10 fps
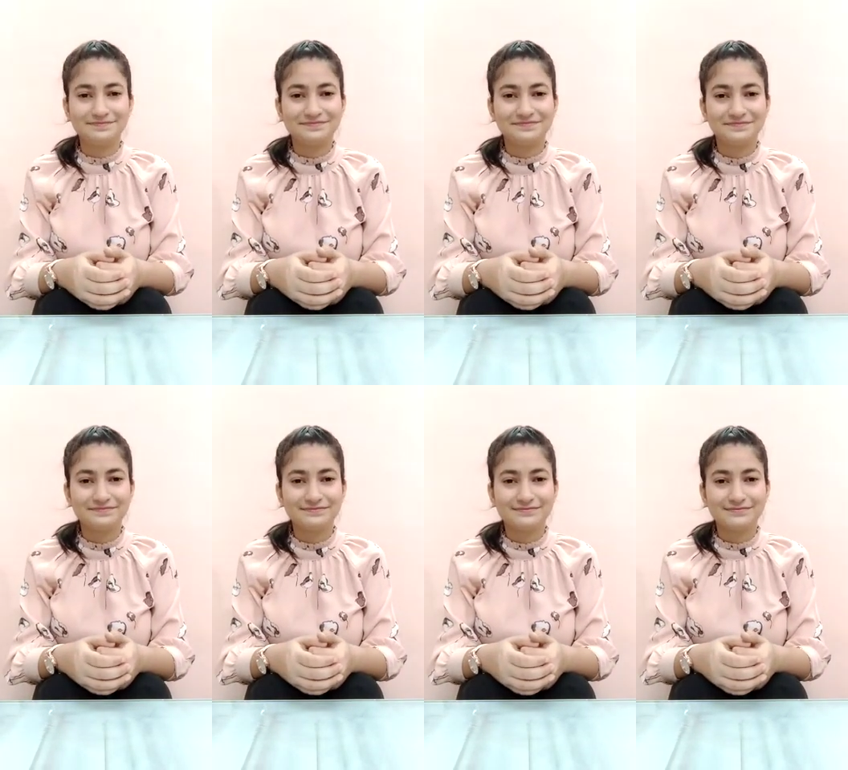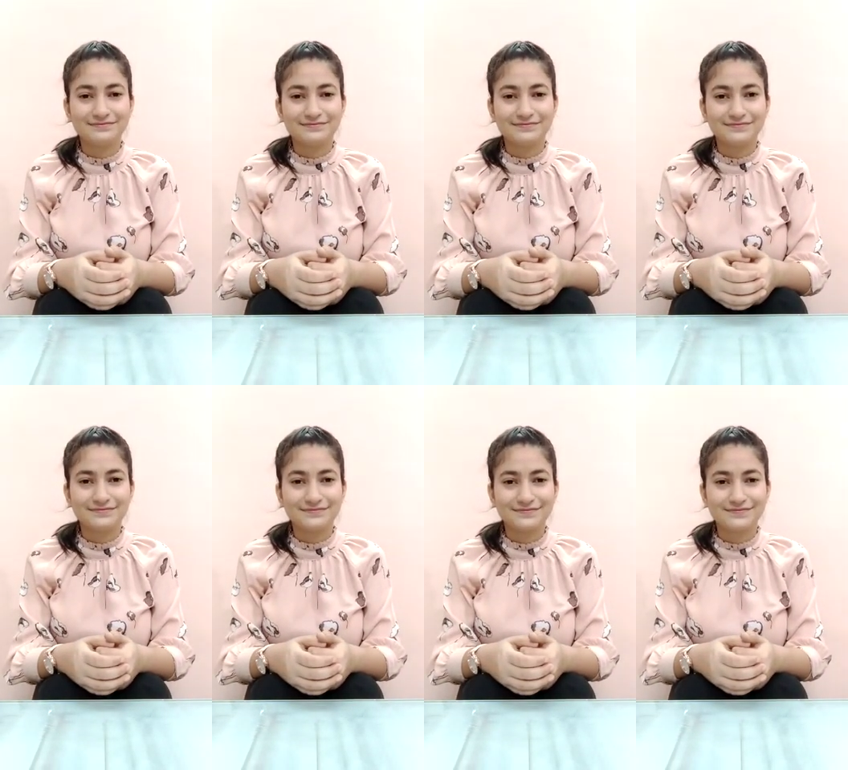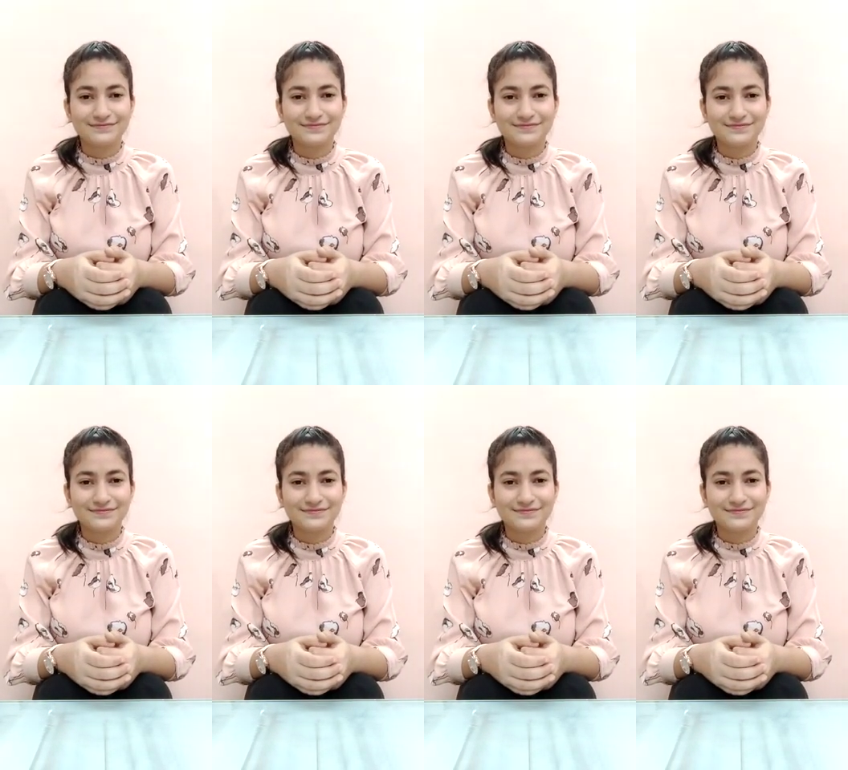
(silence)